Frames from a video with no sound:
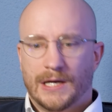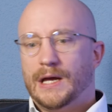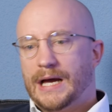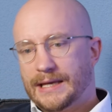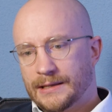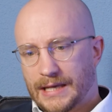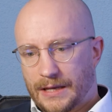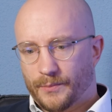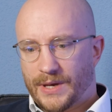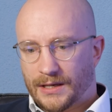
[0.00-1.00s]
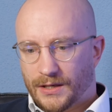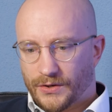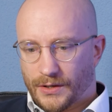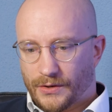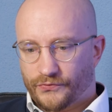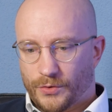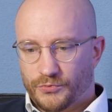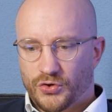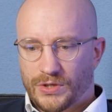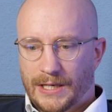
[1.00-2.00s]
I came back uh, from
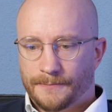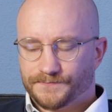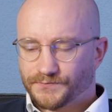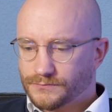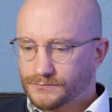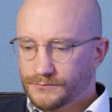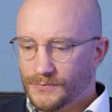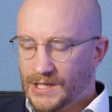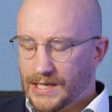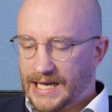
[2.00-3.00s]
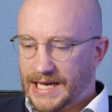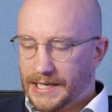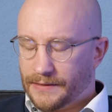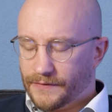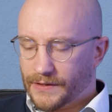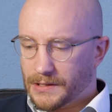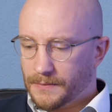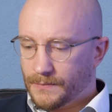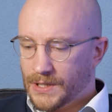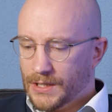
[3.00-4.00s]
uni and um,
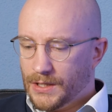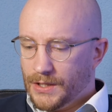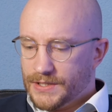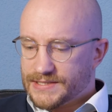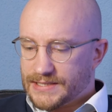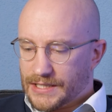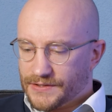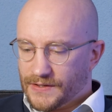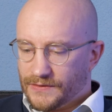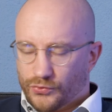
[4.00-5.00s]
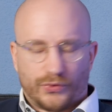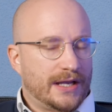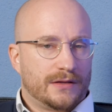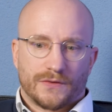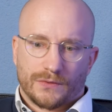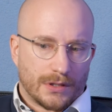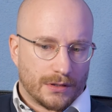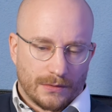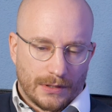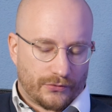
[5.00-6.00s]
started right
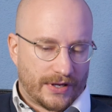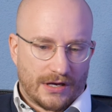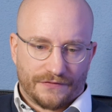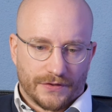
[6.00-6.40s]
uh, right after.